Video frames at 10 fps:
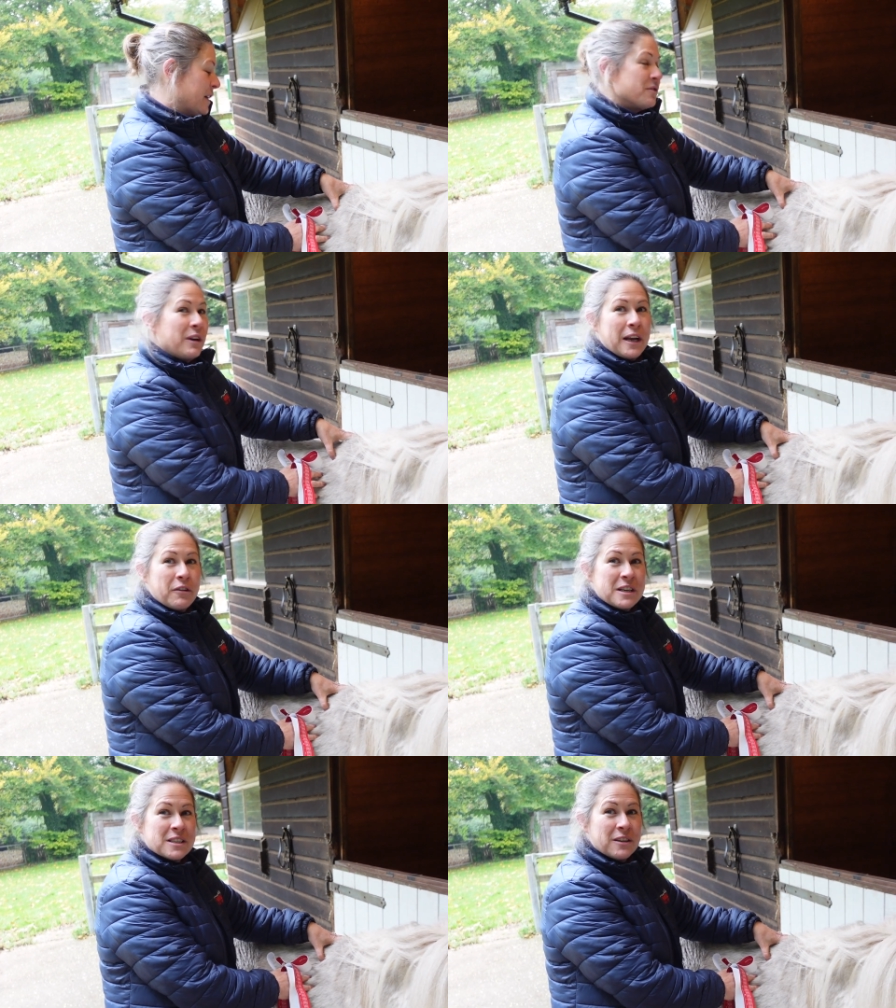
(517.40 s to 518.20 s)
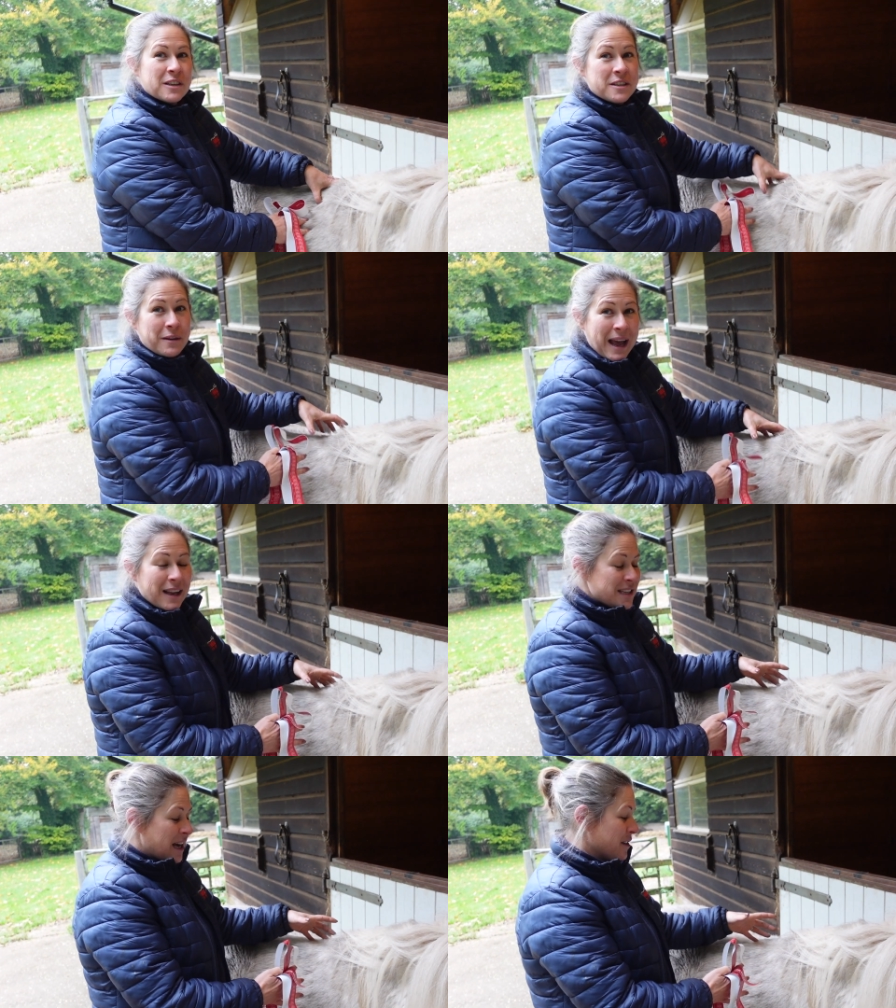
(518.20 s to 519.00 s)
is really critical, because you
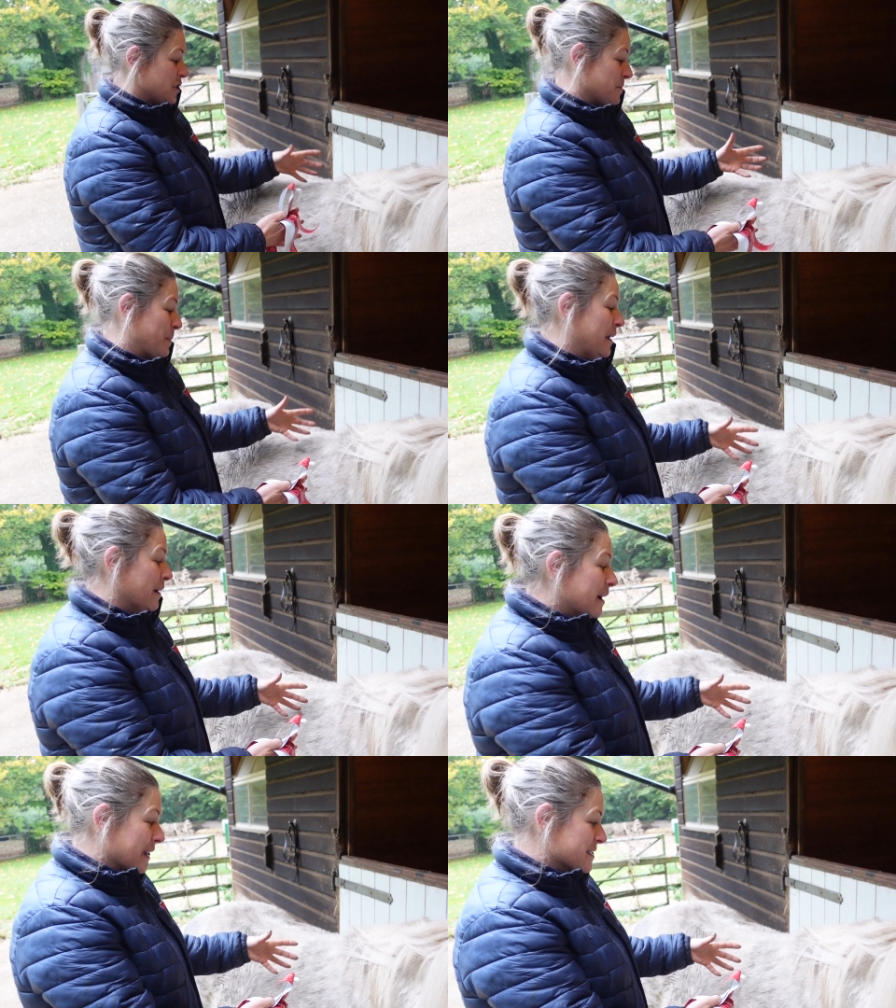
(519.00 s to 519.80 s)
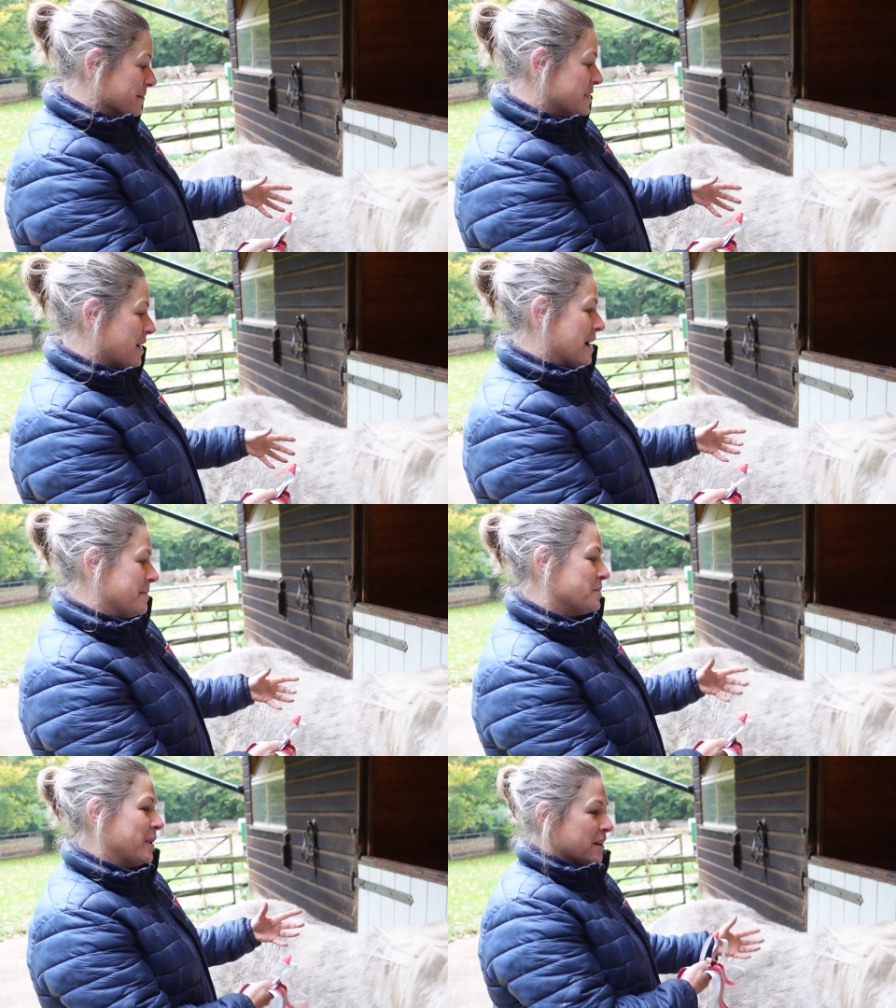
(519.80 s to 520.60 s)
can't tell just by looking
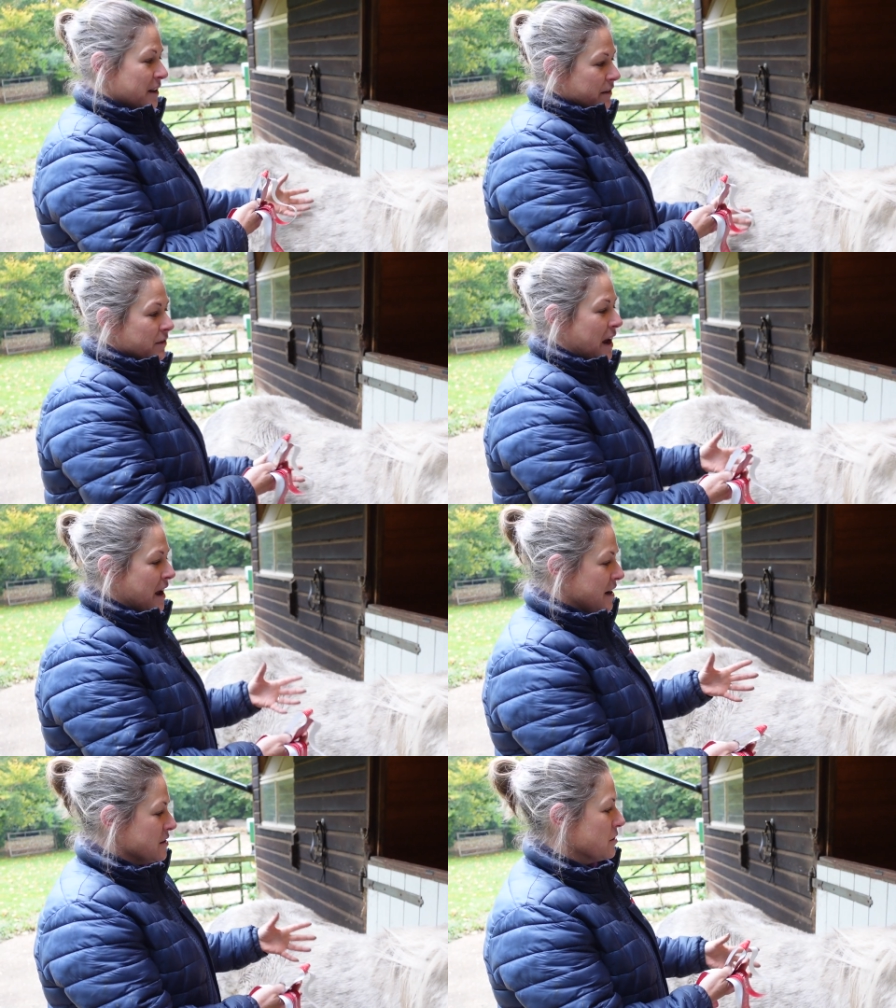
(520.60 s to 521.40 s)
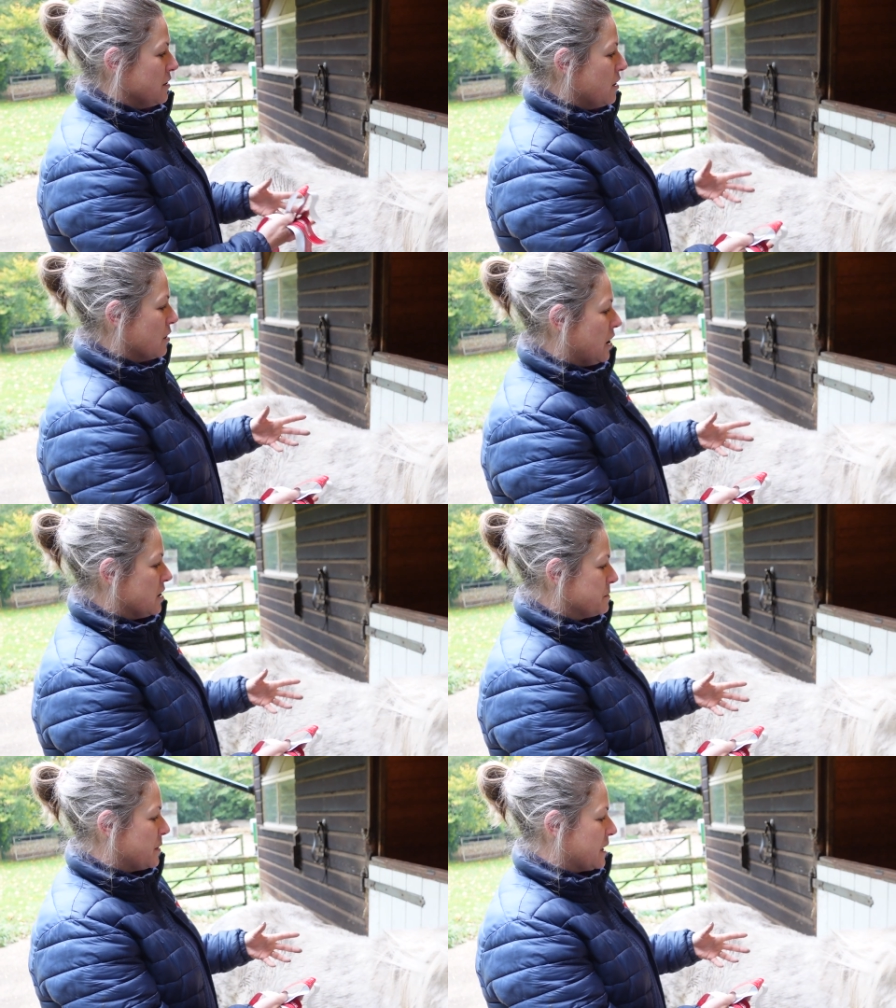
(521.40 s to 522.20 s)
sometimes whether they've gained or
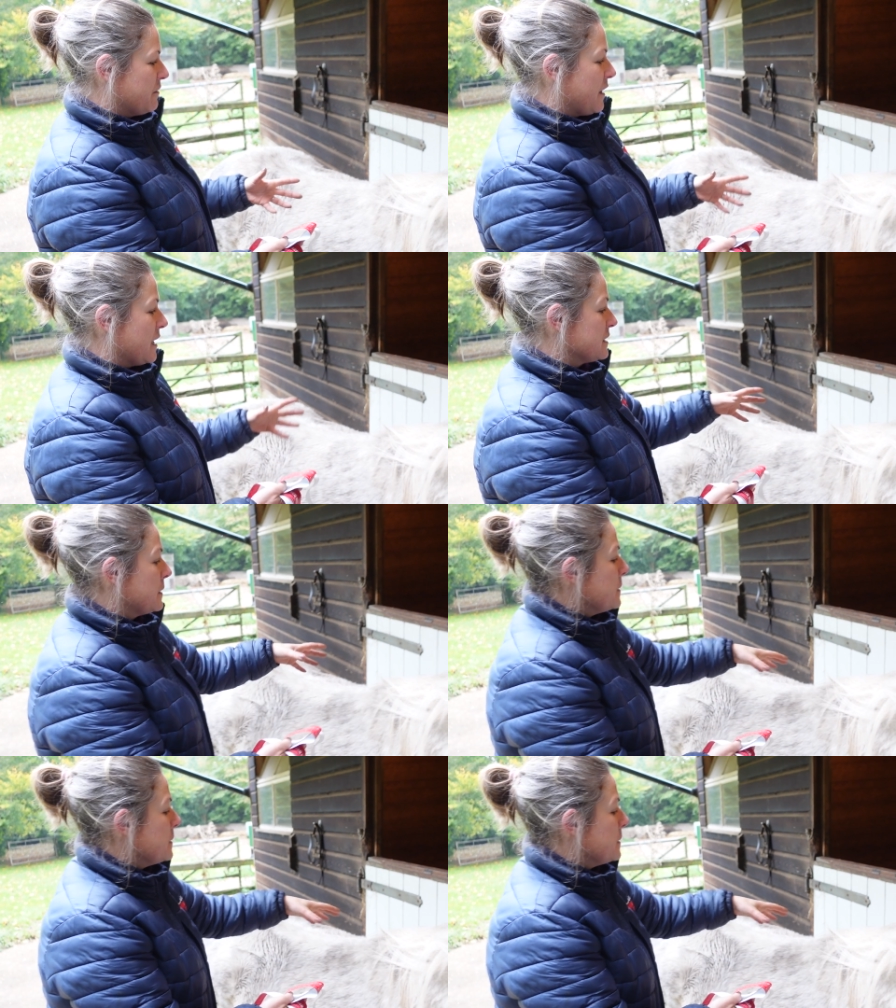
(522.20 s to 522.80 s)
lost body fat.